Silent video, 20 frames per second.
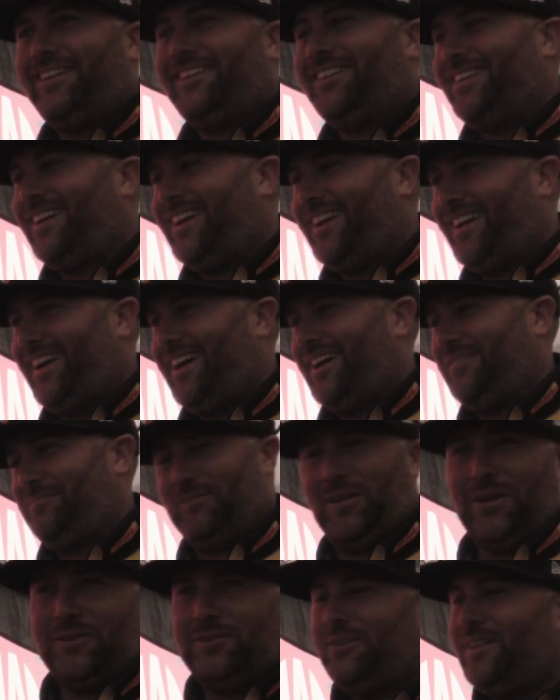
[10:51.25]
you're like, ah,
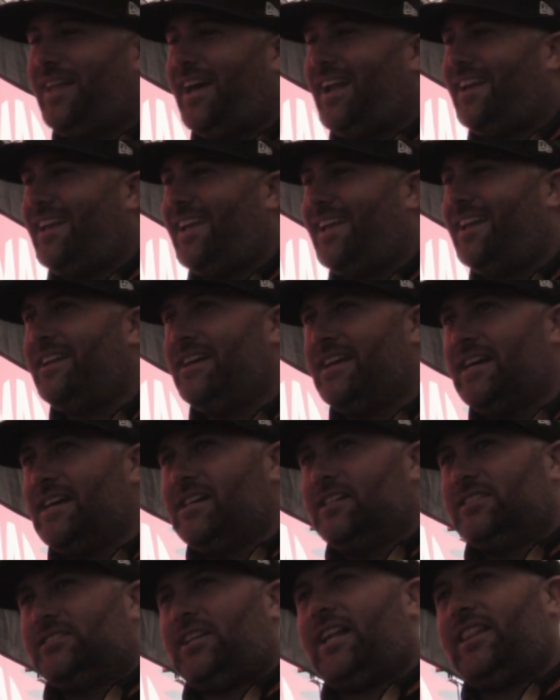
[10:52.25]
don't do that again.
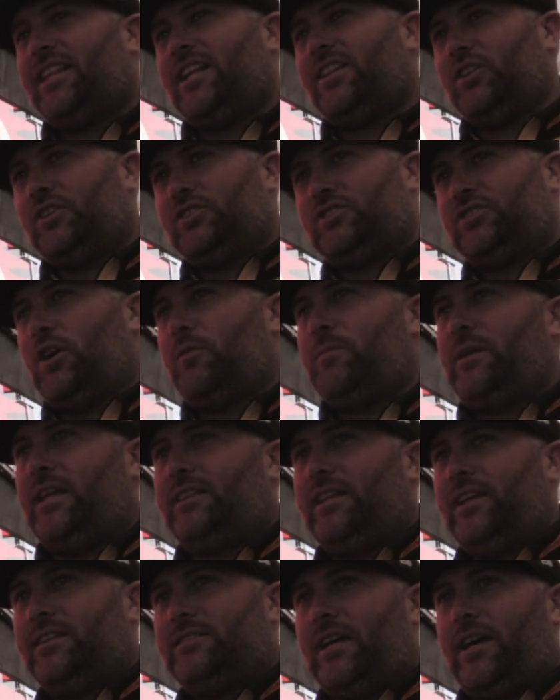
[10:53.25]
So I think there's so many
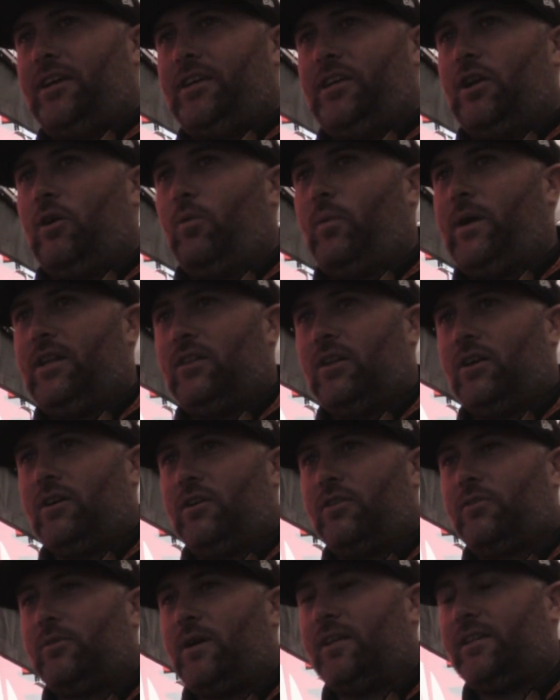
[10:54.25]
things that, you know, we
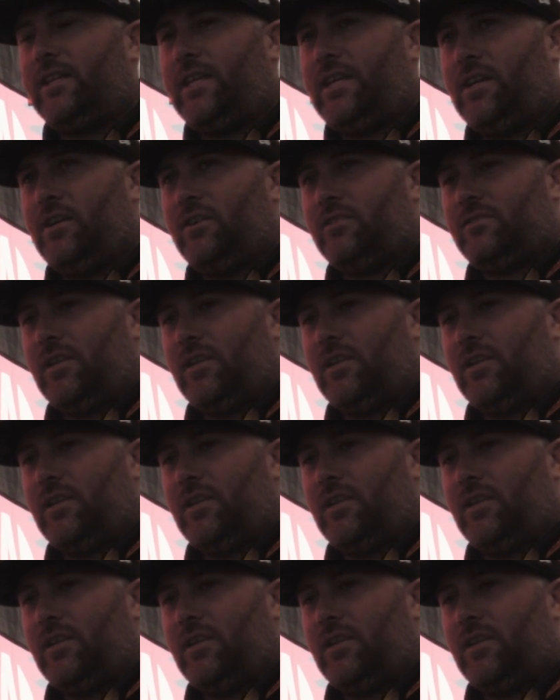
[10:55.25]
learn throughout the years.